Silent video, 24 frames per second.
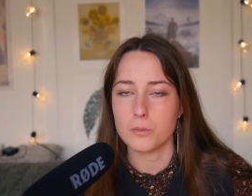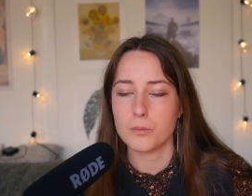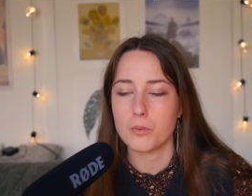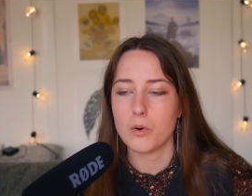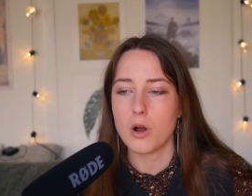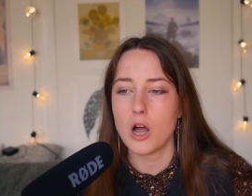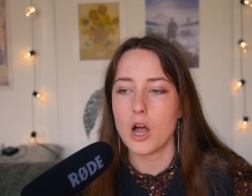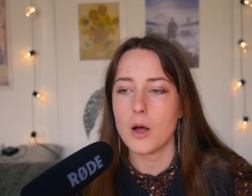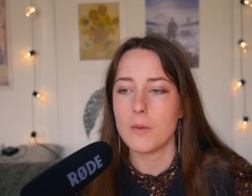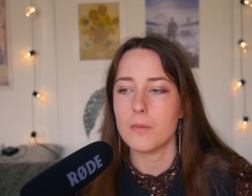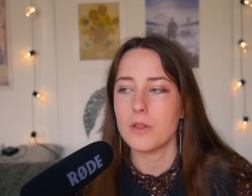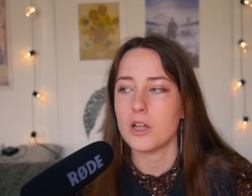
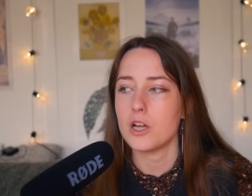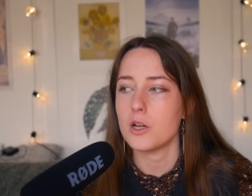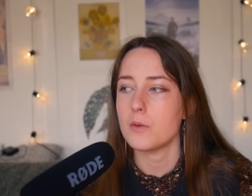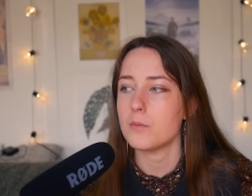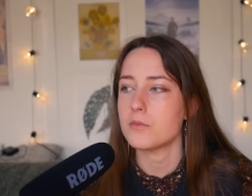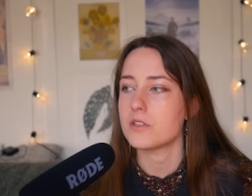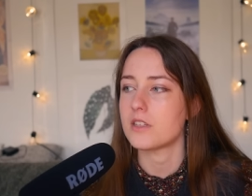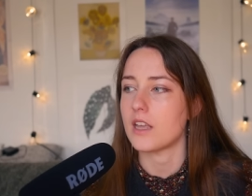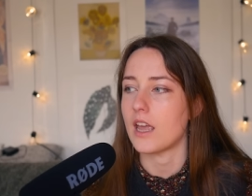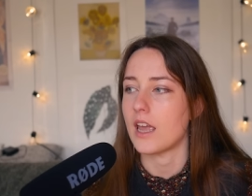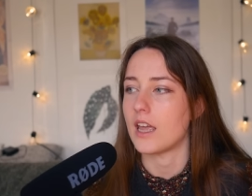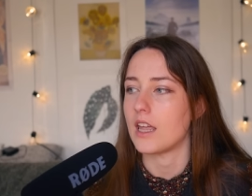
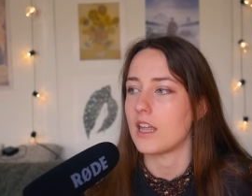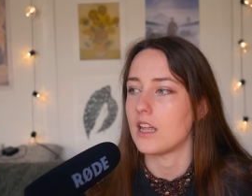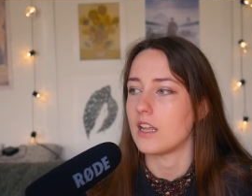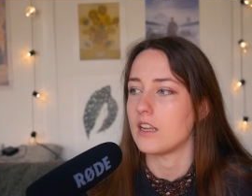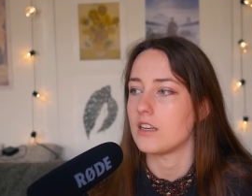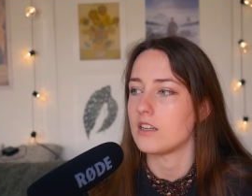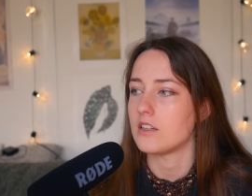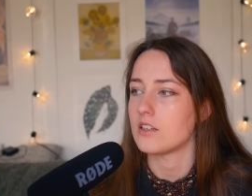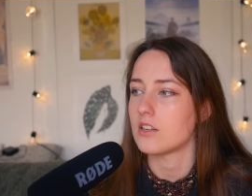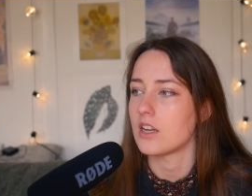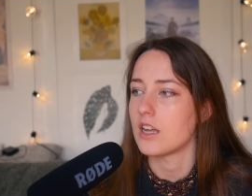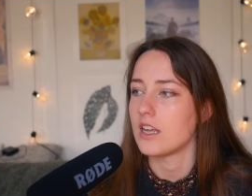problems,
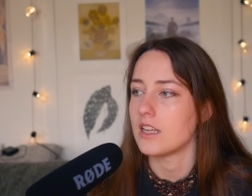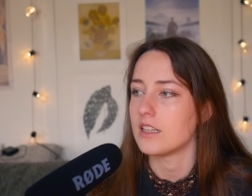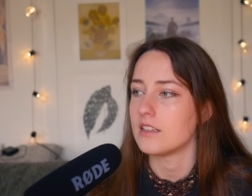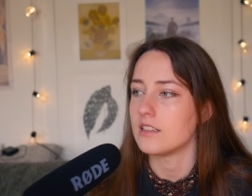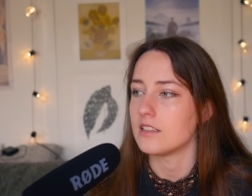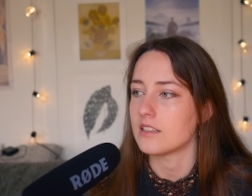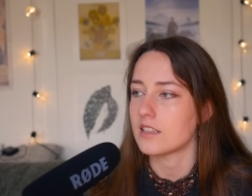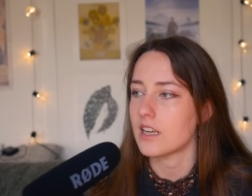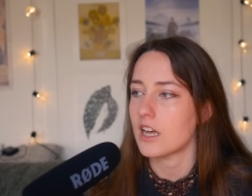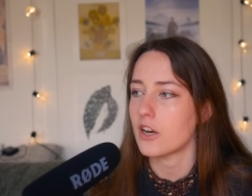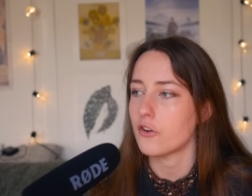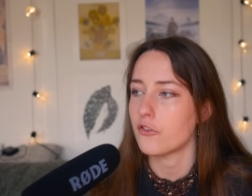and
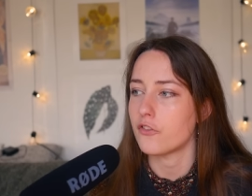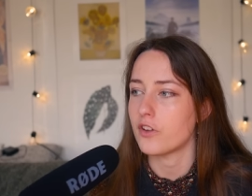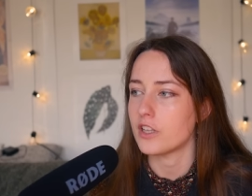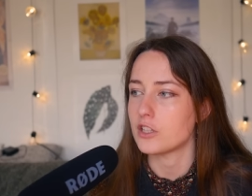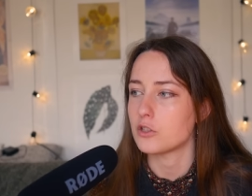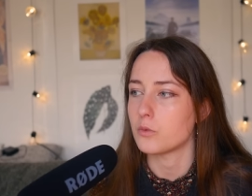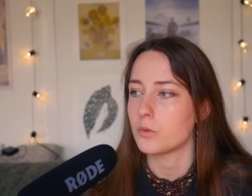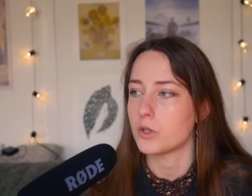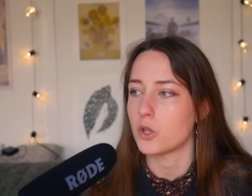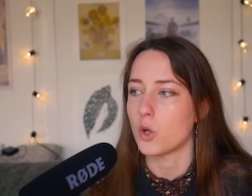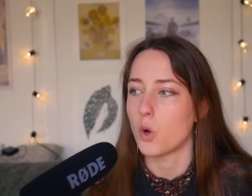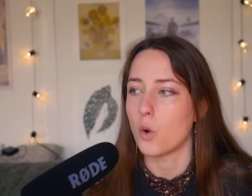this kind of
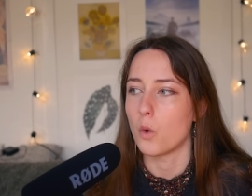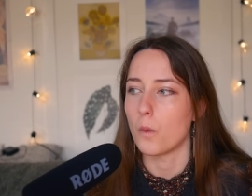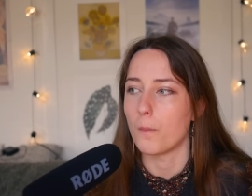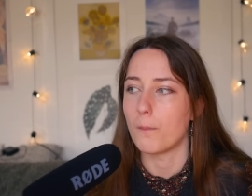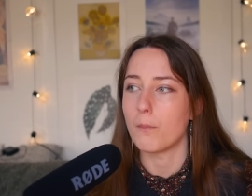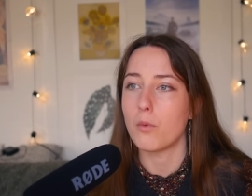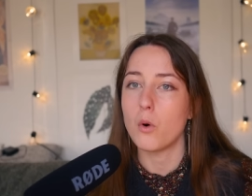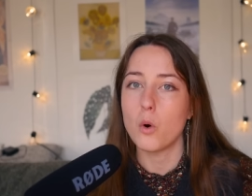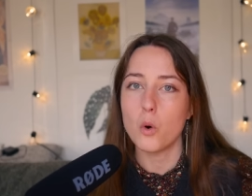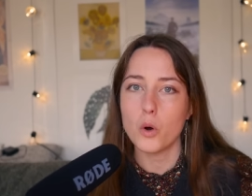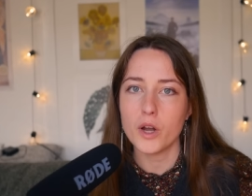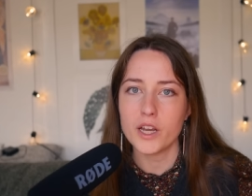fits with the whole
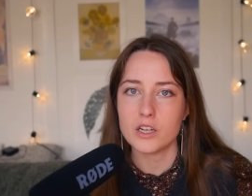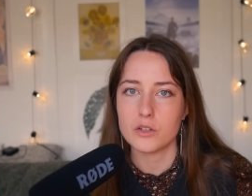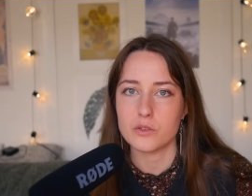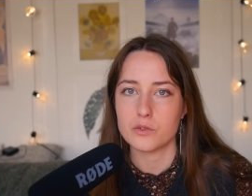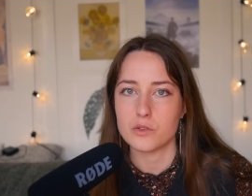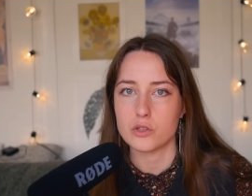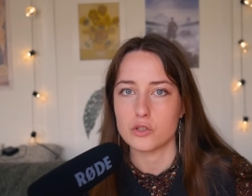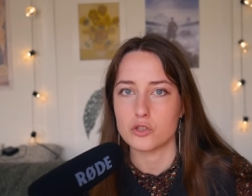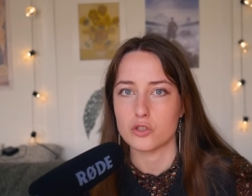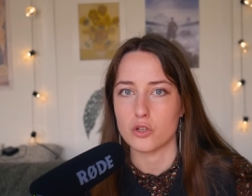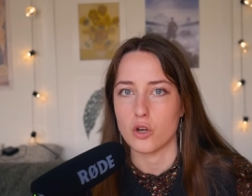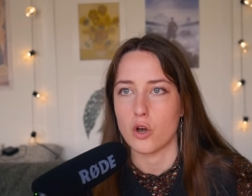point of
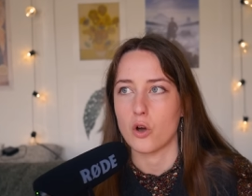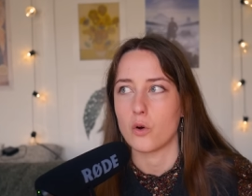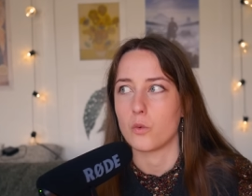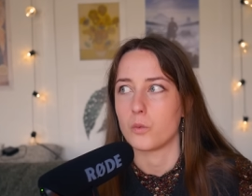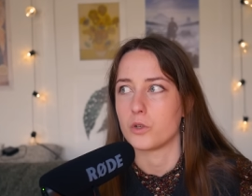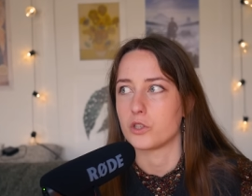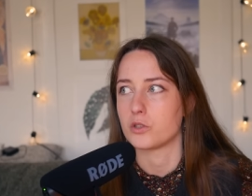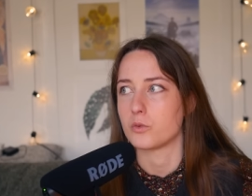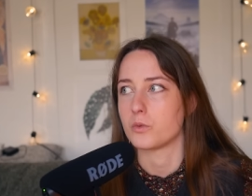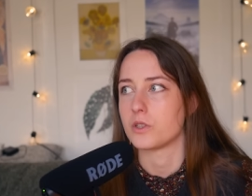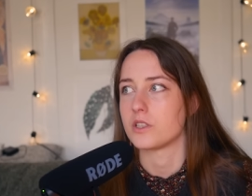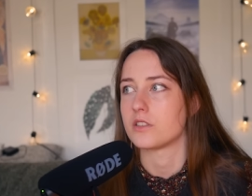the show,
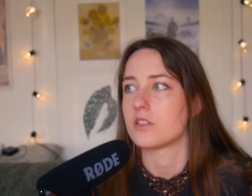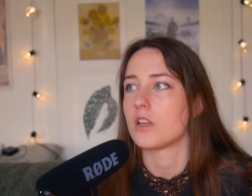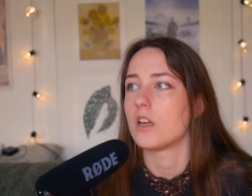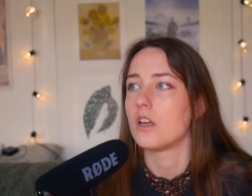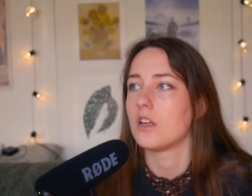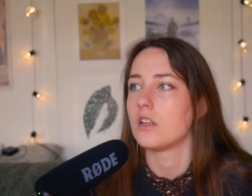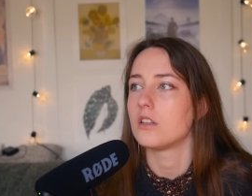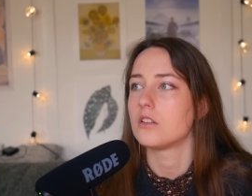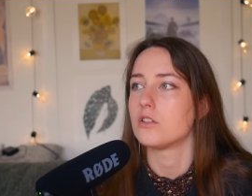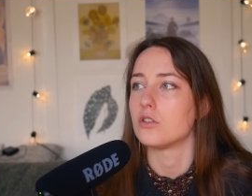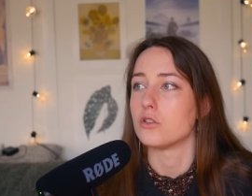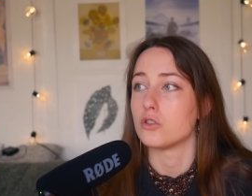which was
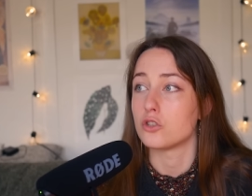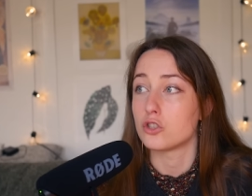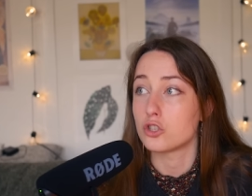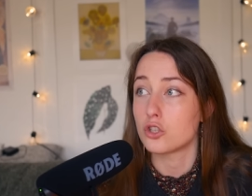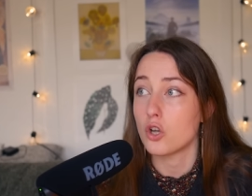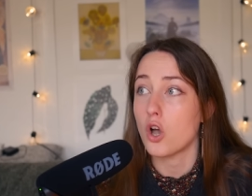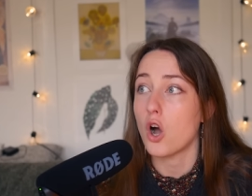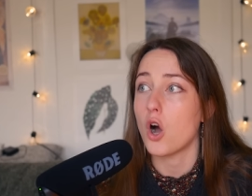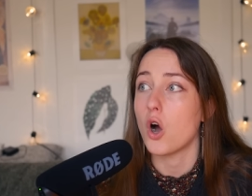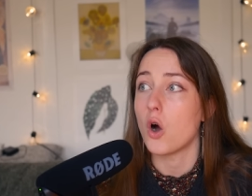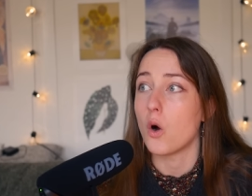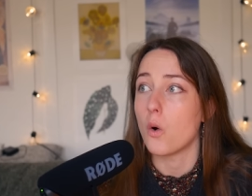to
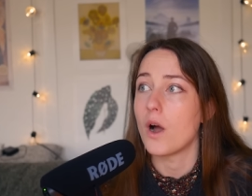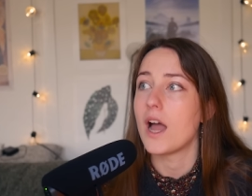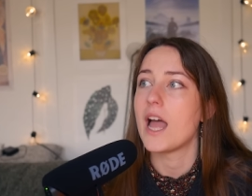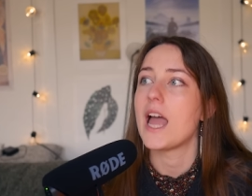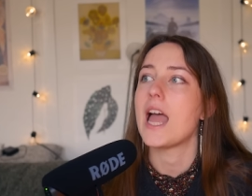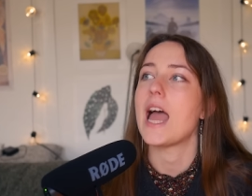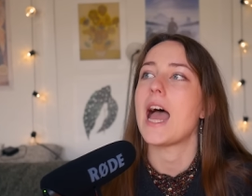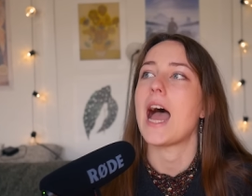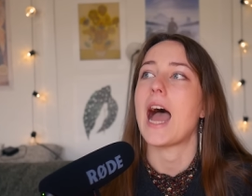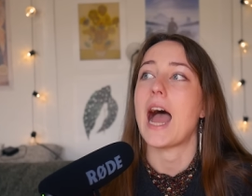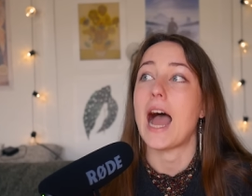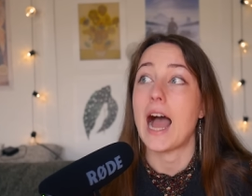show
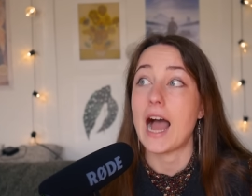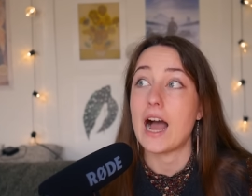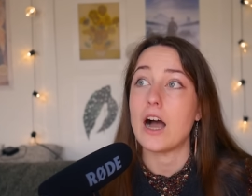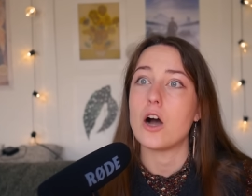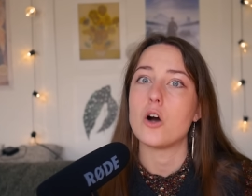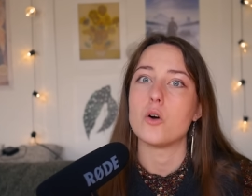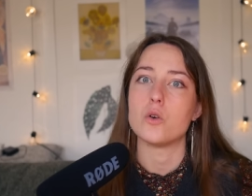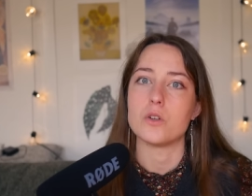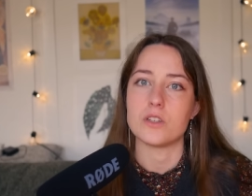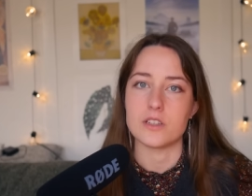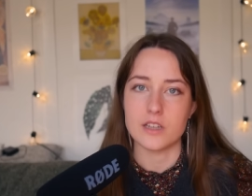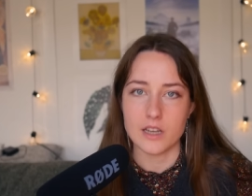
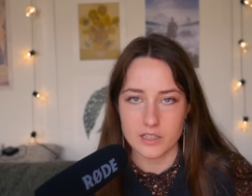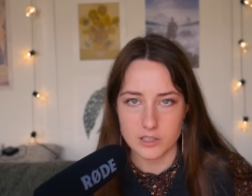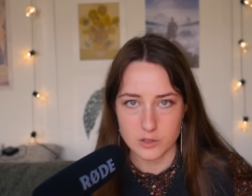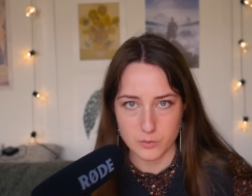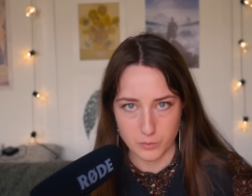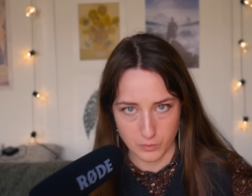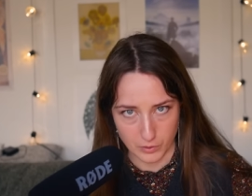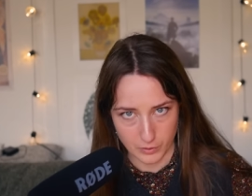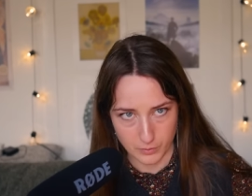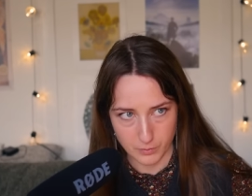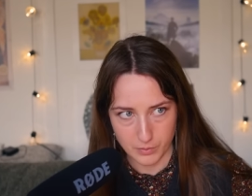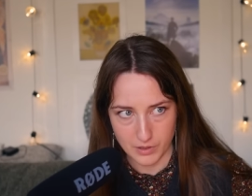how
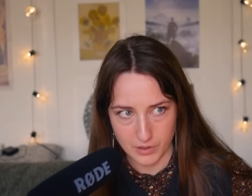desperate